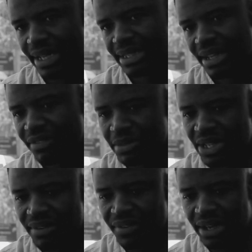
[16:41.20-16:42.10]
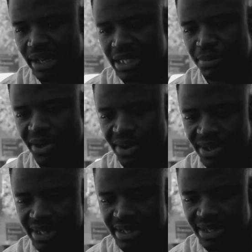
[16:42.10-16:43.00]
They're from South Africa. It's
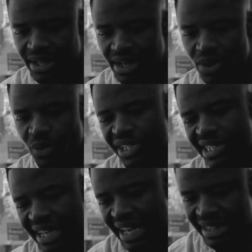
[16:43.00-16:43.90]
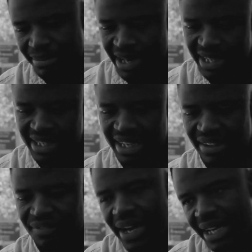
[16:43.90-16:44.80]
because we just lack the marketing and the
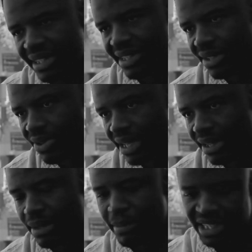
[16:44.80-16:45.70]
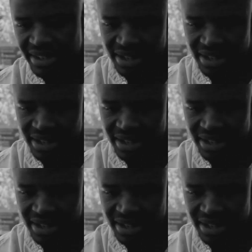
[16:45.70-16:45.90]
finances, rather, the